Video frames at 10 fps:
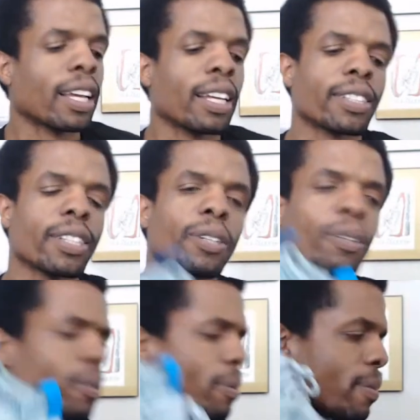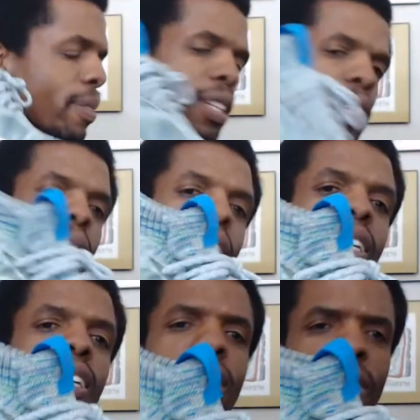So this right
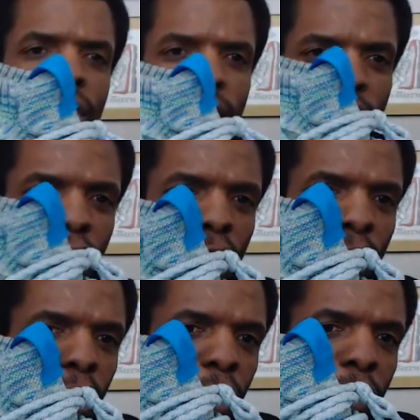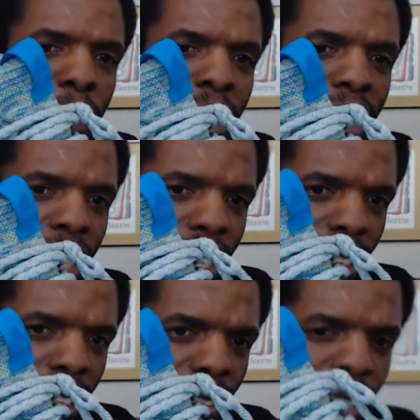here, the Ultra Boost Mid,
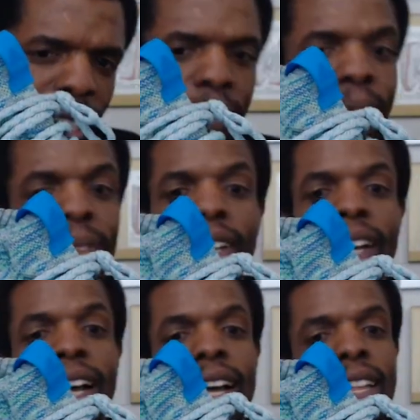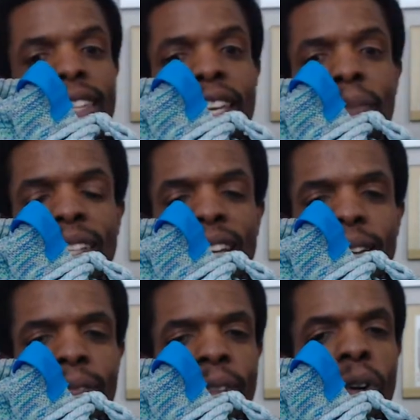right? They made like
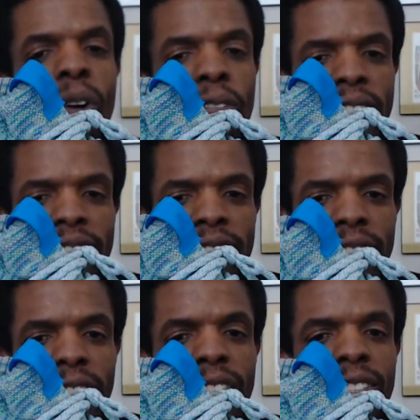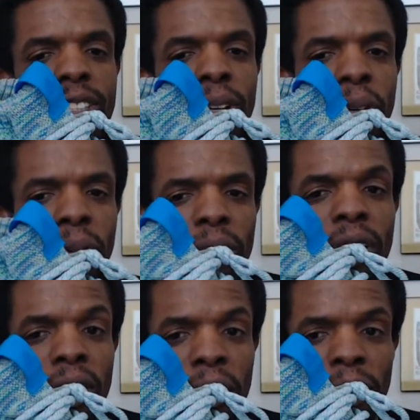four of these total
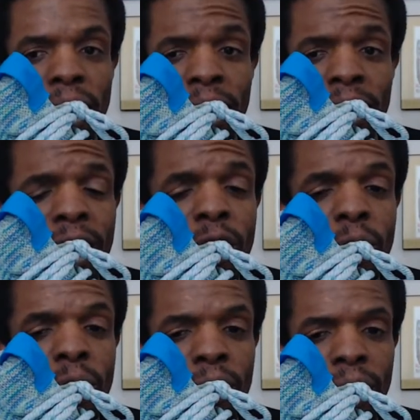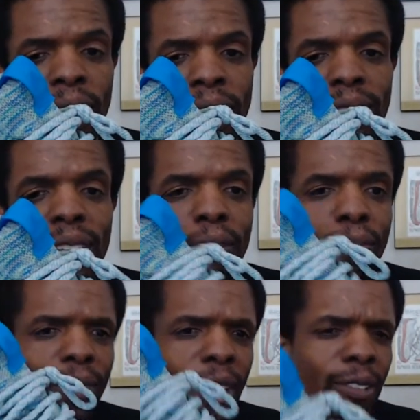color wise, colorway wise, right?
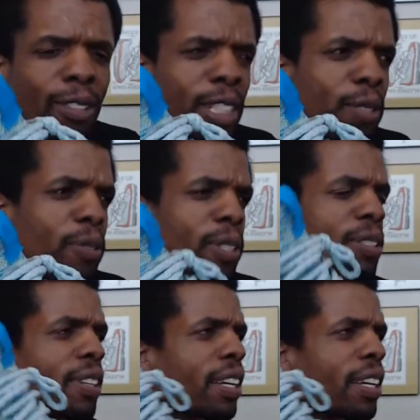There was this one,